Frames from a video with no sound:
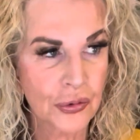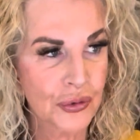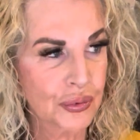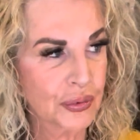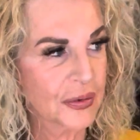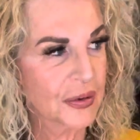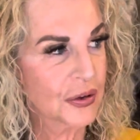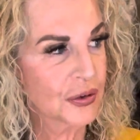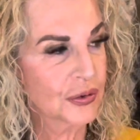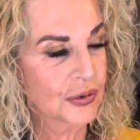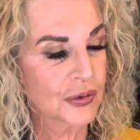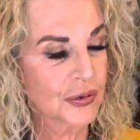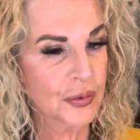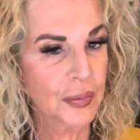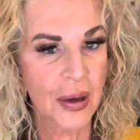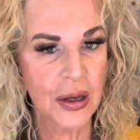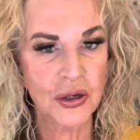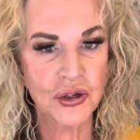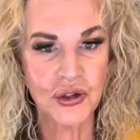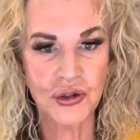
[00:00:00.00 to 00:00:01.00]
This was
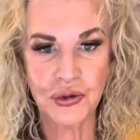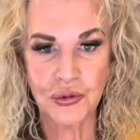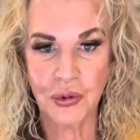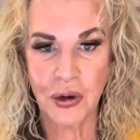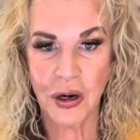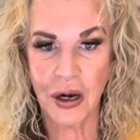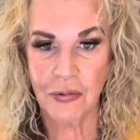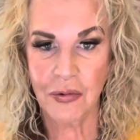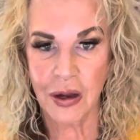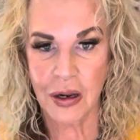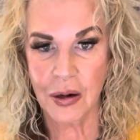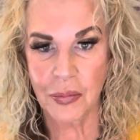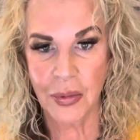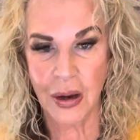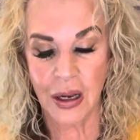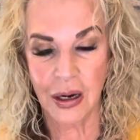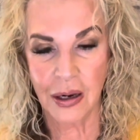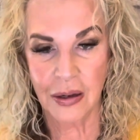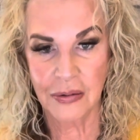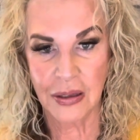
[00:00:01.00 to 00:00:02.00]
mentioned when I read
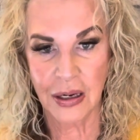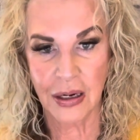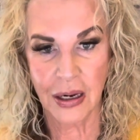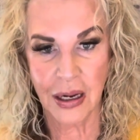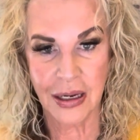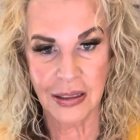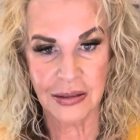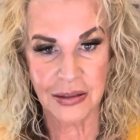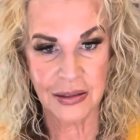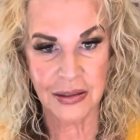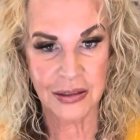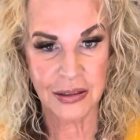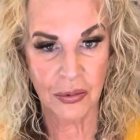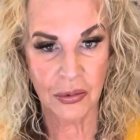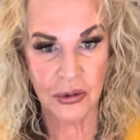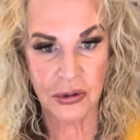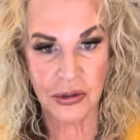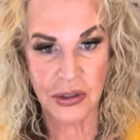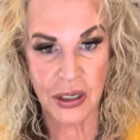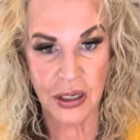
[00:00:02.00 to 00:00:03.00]
about it, that it has a
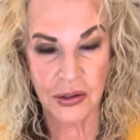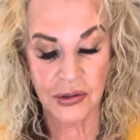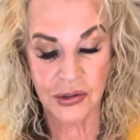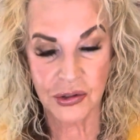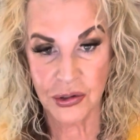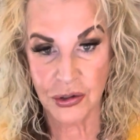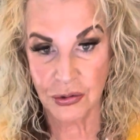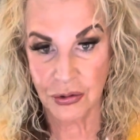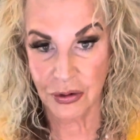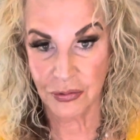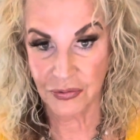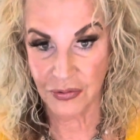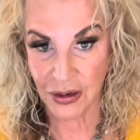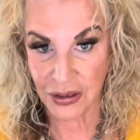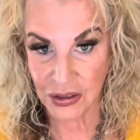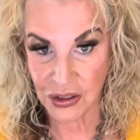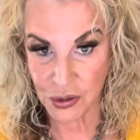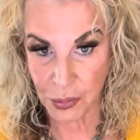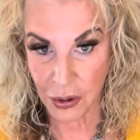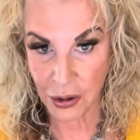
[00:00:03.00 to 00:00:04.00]
similar taste to a
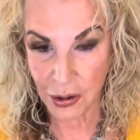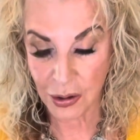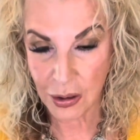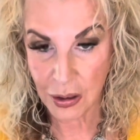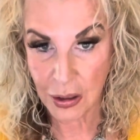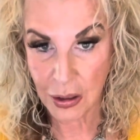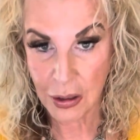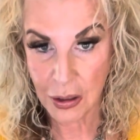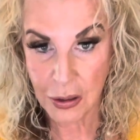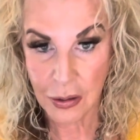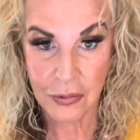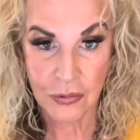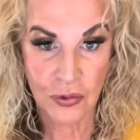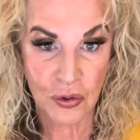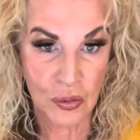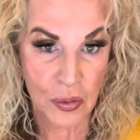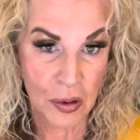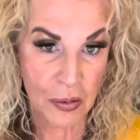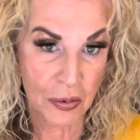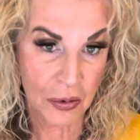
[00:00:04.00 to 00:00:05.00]
Vesper. Do you
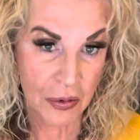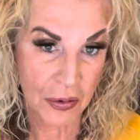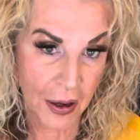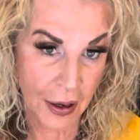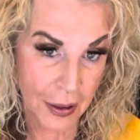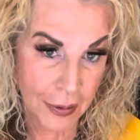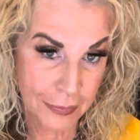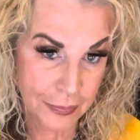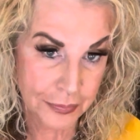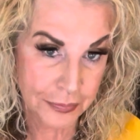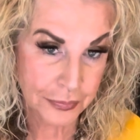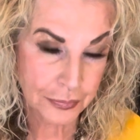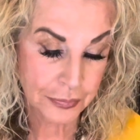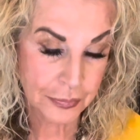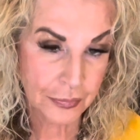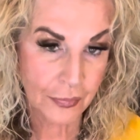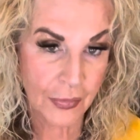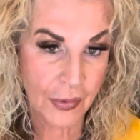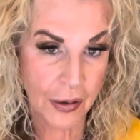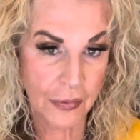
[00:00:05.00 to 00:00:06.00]
remember that?
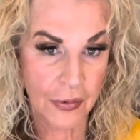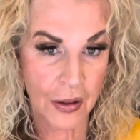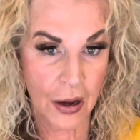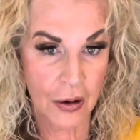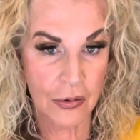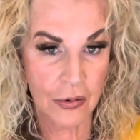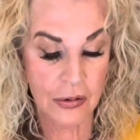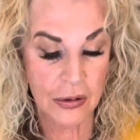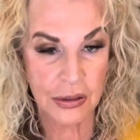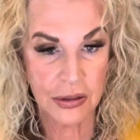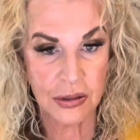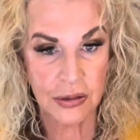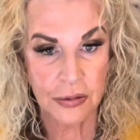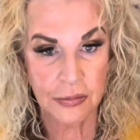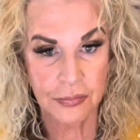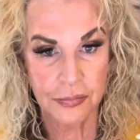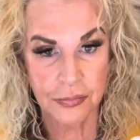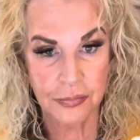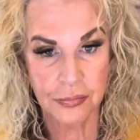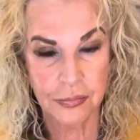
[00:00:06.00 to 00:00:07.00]
That was
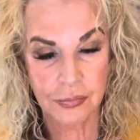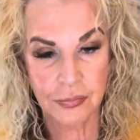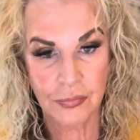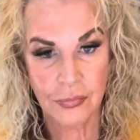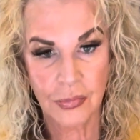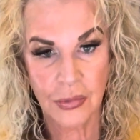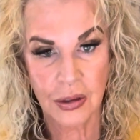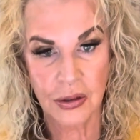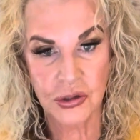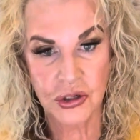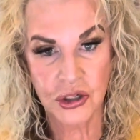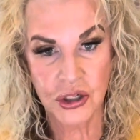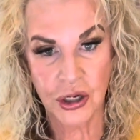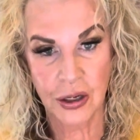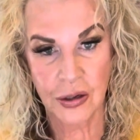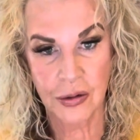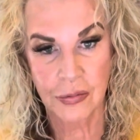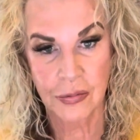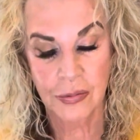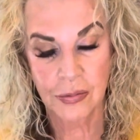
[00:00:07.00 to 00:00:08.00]

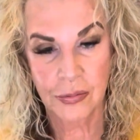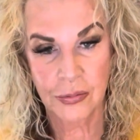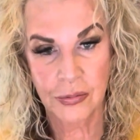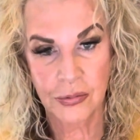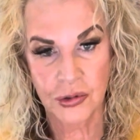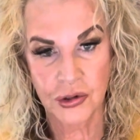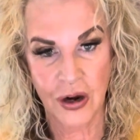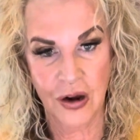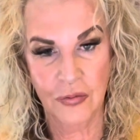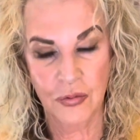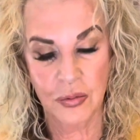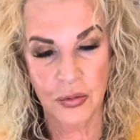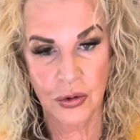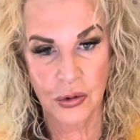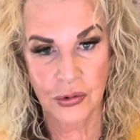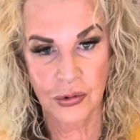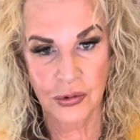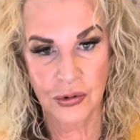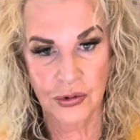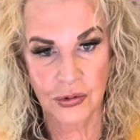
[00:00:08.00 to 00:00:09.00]
gin, dry
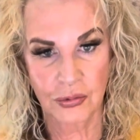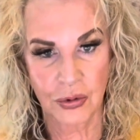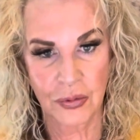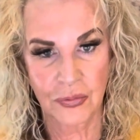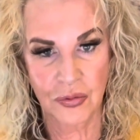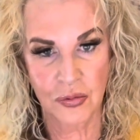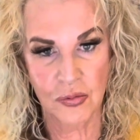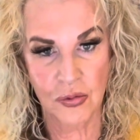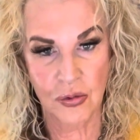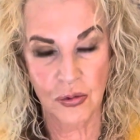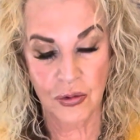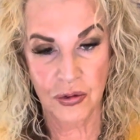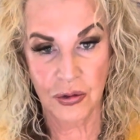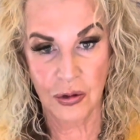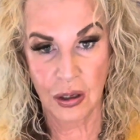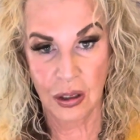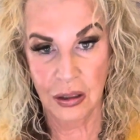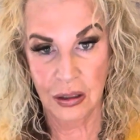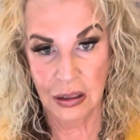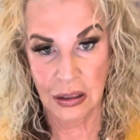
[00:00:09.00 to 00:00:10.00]
vermouth, sweet vermouth,
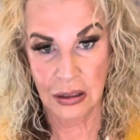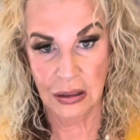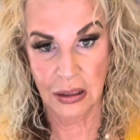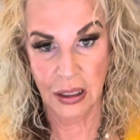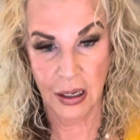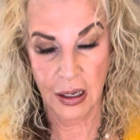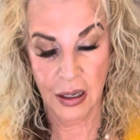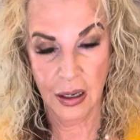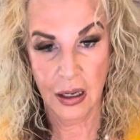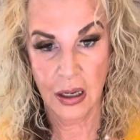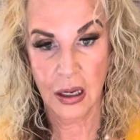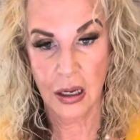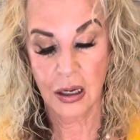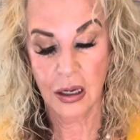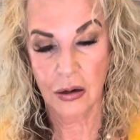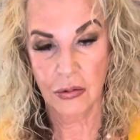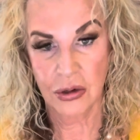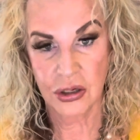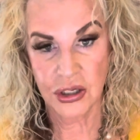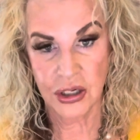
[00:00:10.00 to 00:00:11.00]
and Lillet,
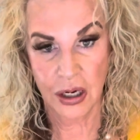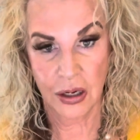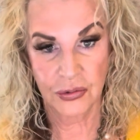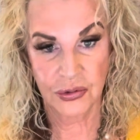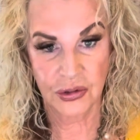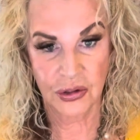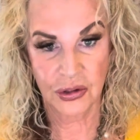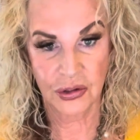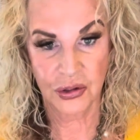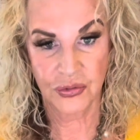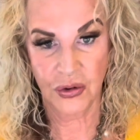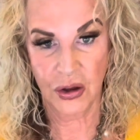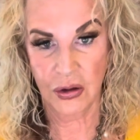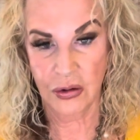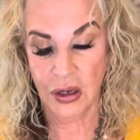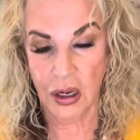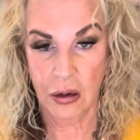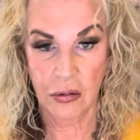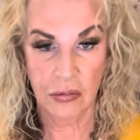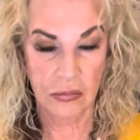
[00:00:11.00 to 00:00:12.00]
which I've since found
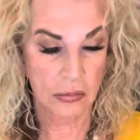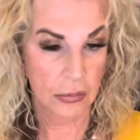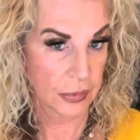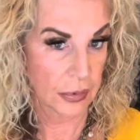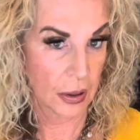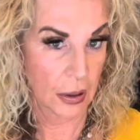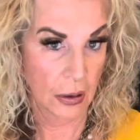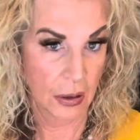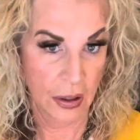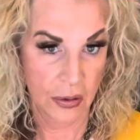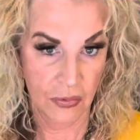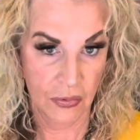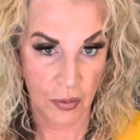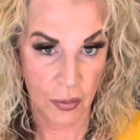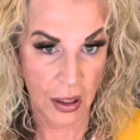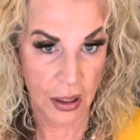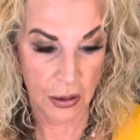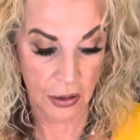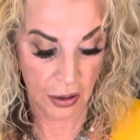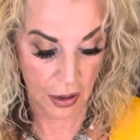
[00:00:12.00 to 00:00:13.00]
out they don't even
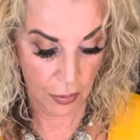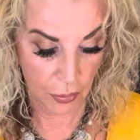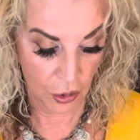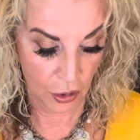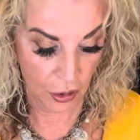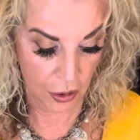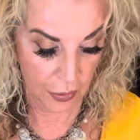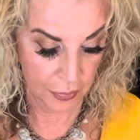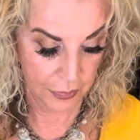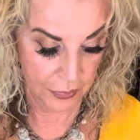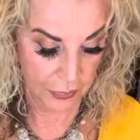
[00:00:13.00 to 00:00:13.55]
make anymore.